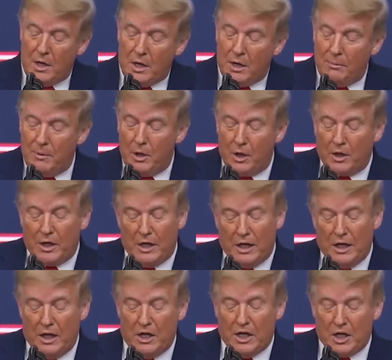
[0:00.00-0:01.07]
American
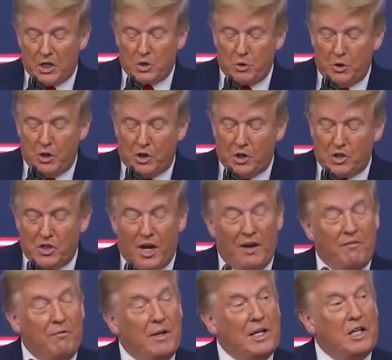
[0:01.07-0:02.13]
industry to
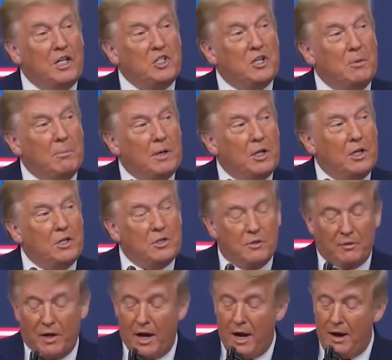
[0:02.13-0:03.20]
save millions and millions
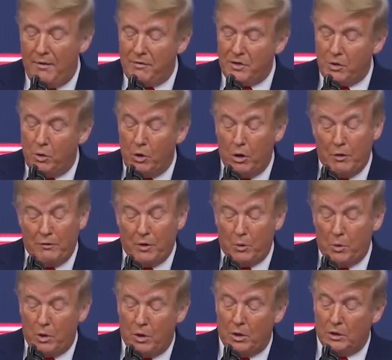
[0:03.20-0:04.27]
of lives all over the
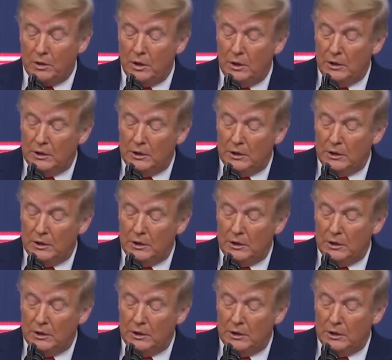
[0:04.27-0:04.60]
world.